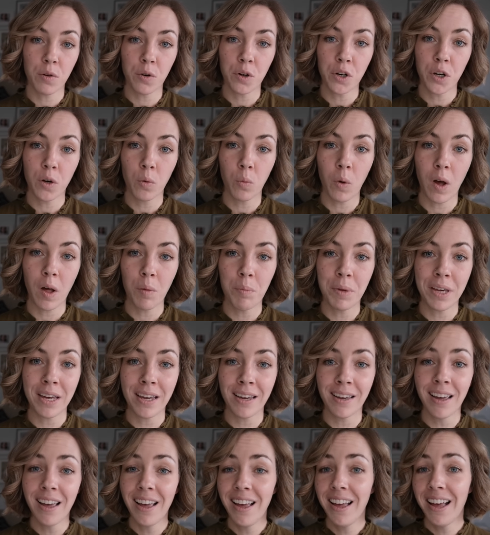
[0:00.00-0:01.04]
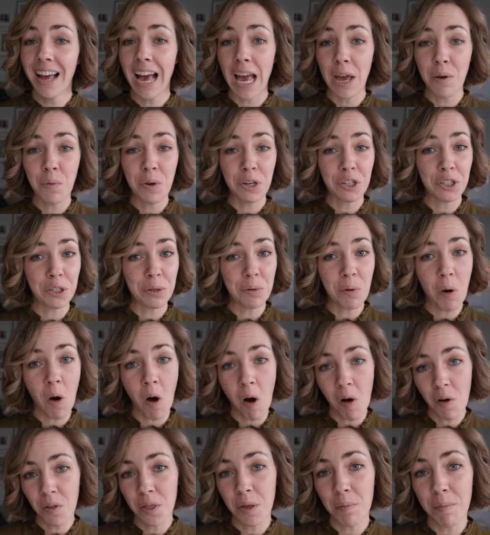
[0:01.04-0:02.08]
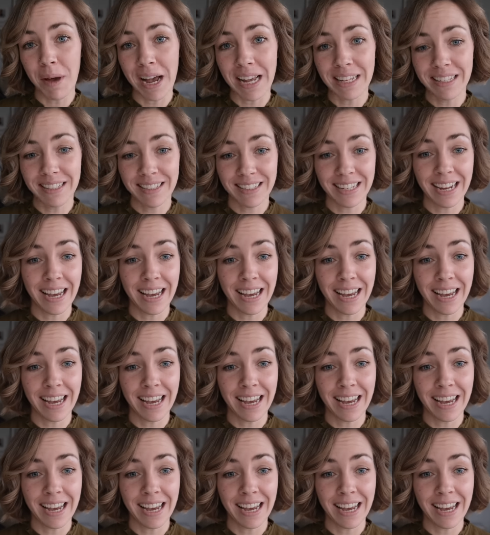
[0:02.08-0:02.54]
or your well being, I wish you all the best.